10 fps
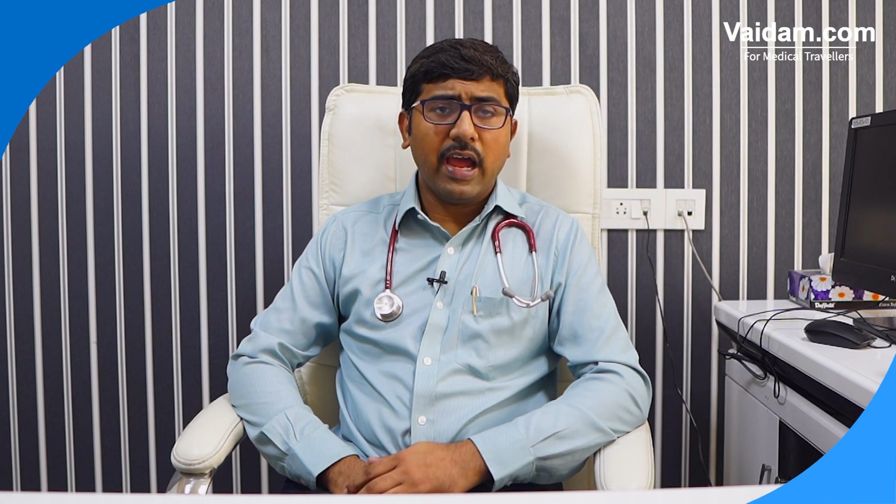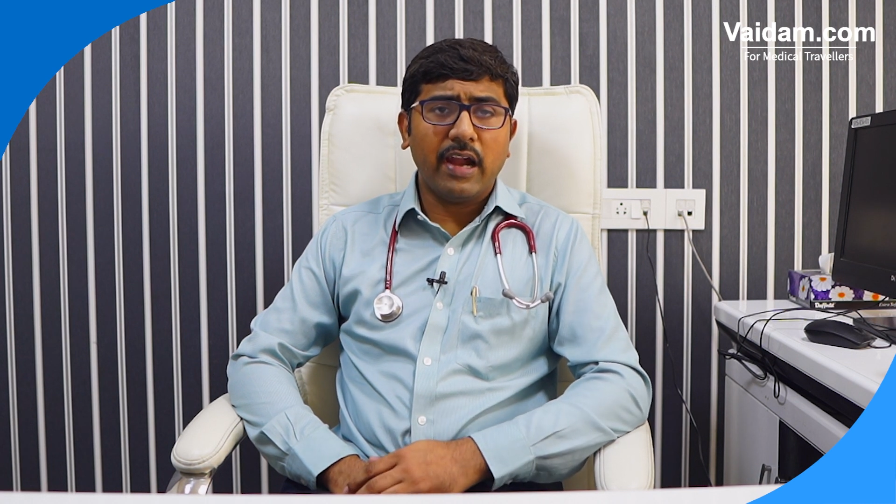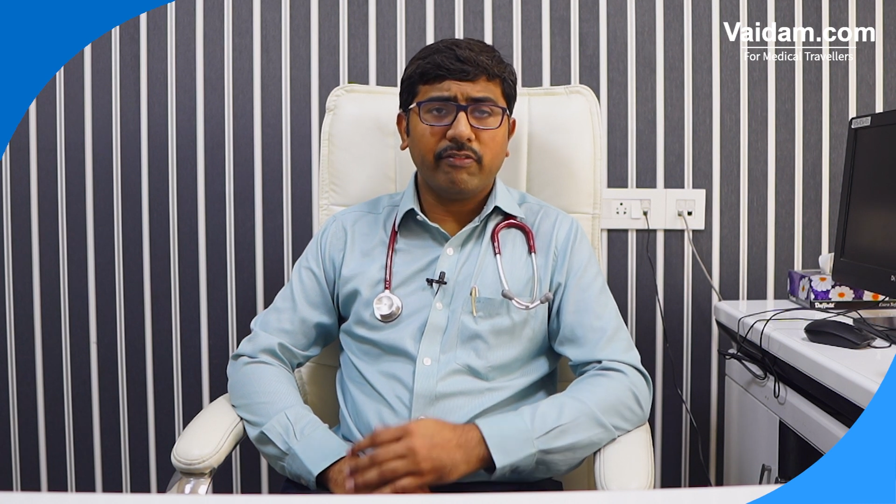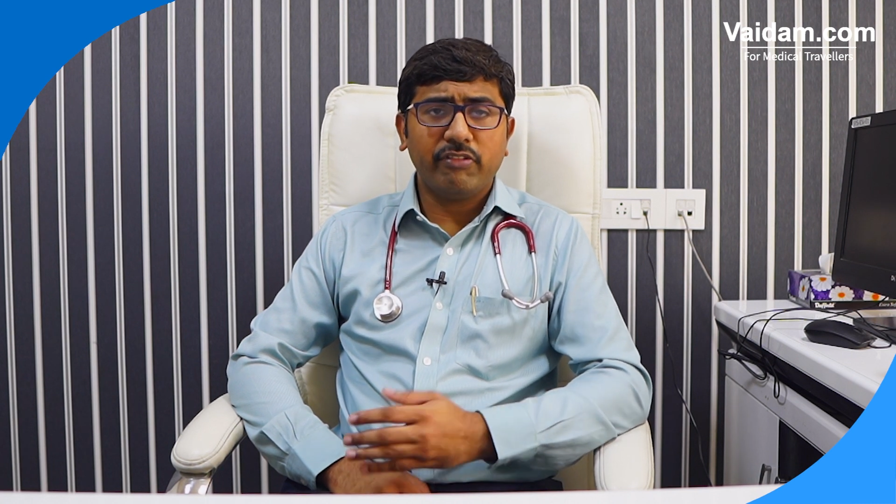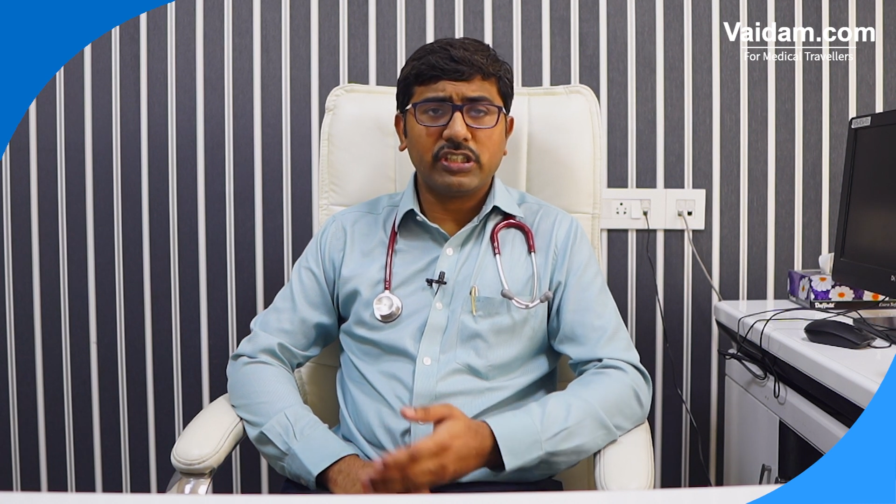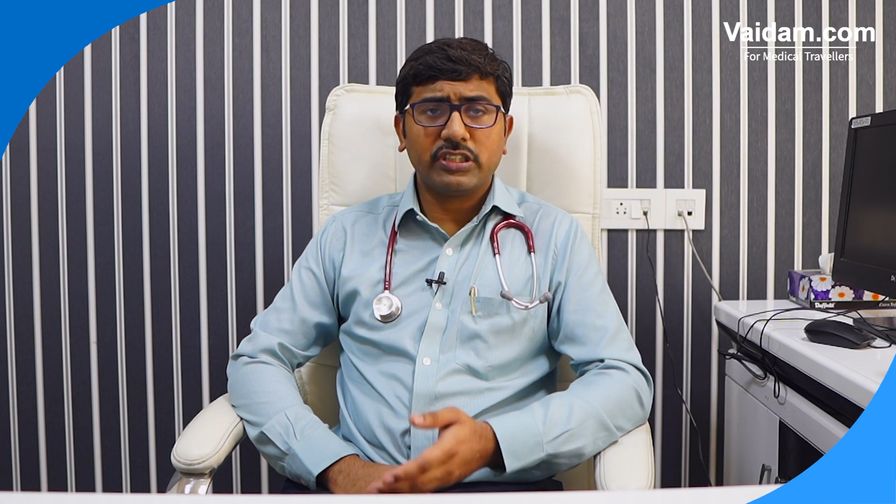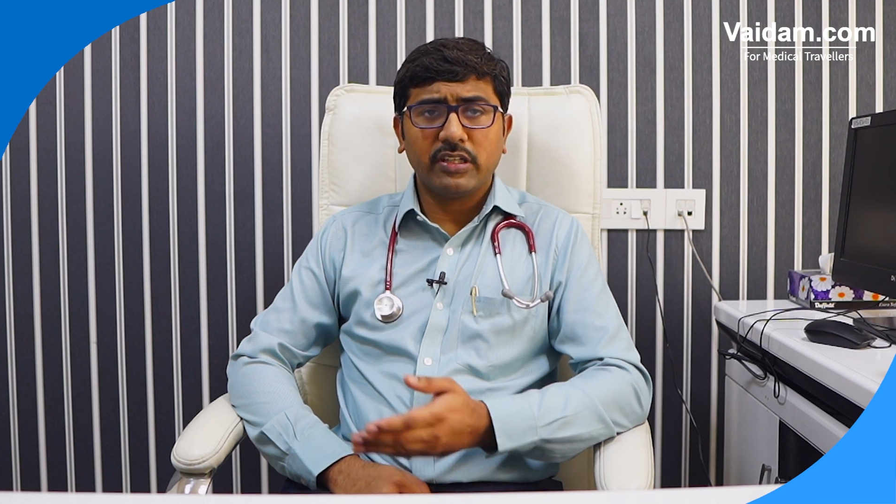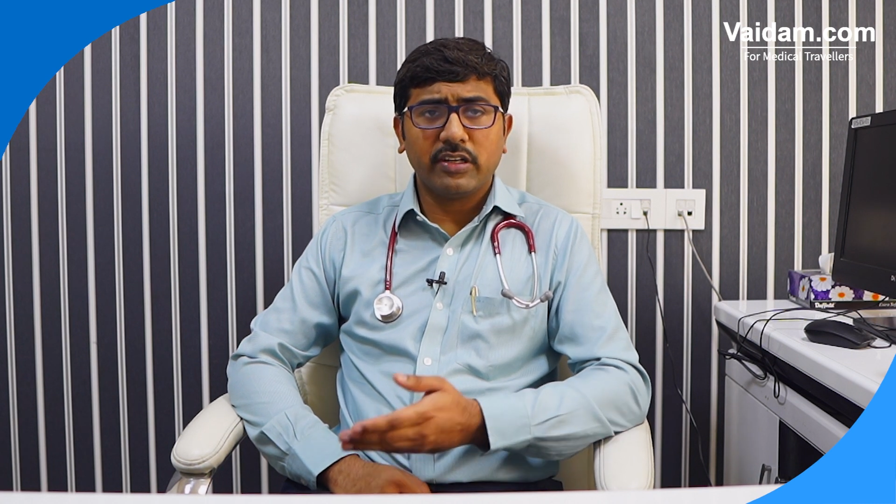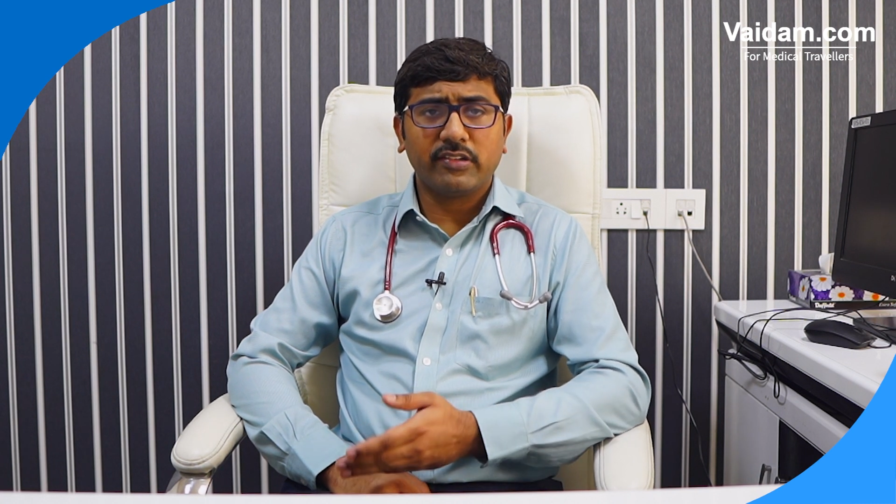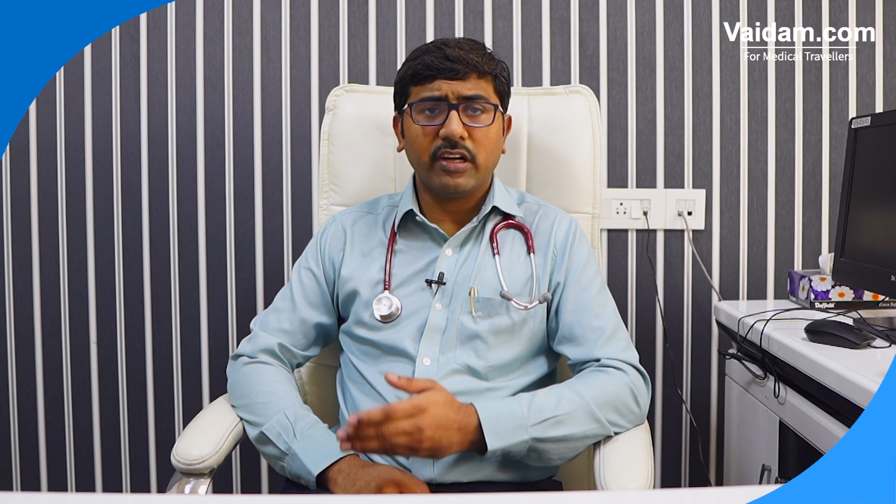and
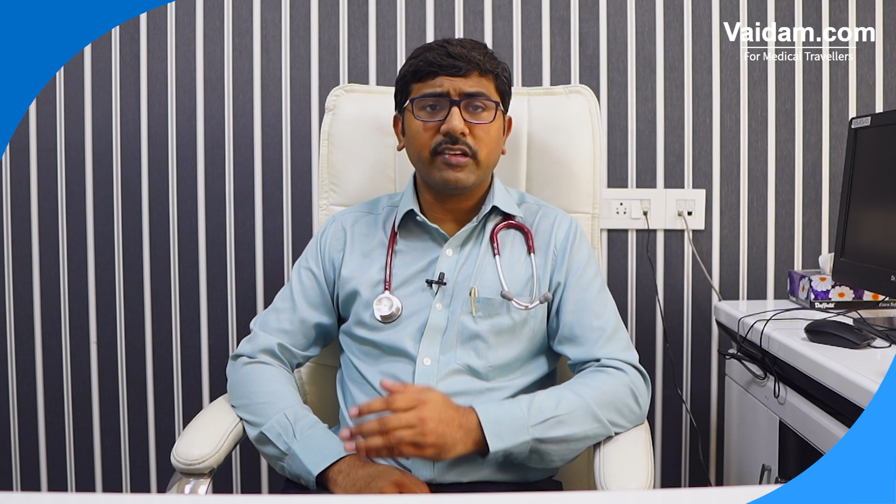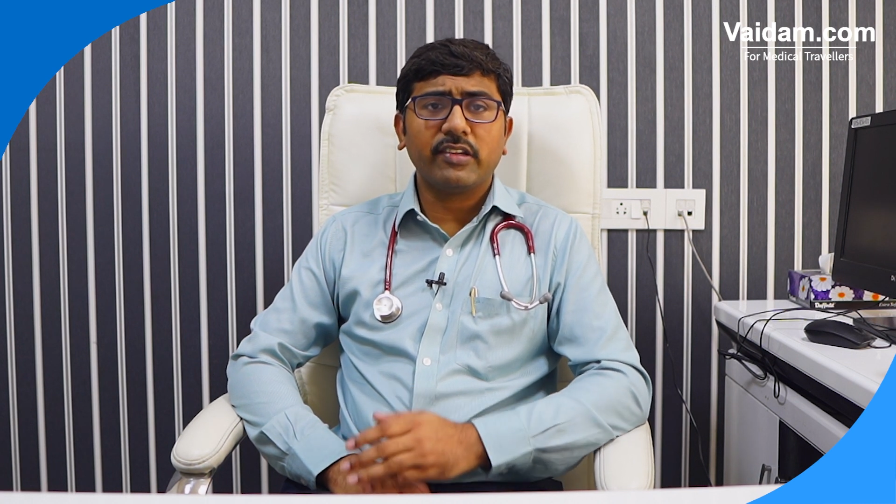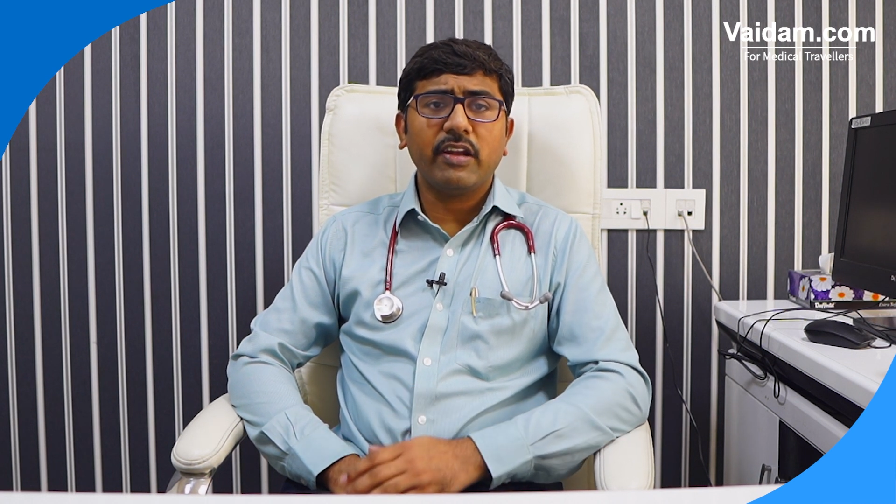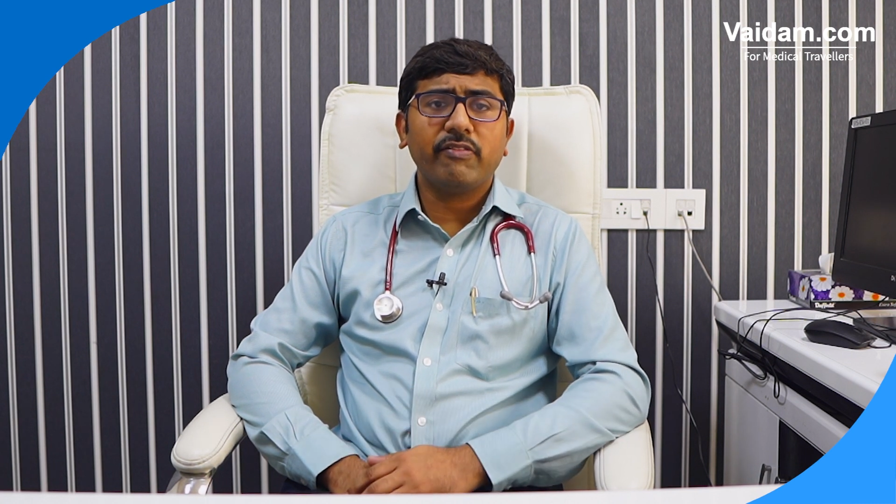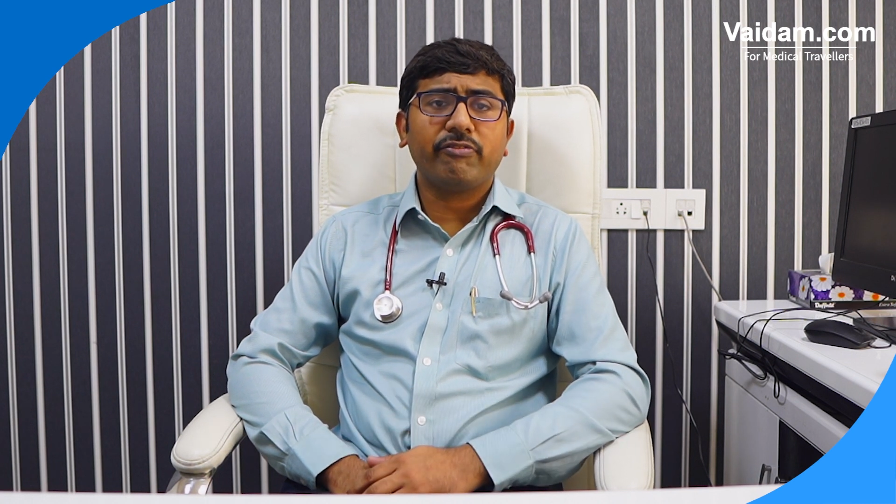which results in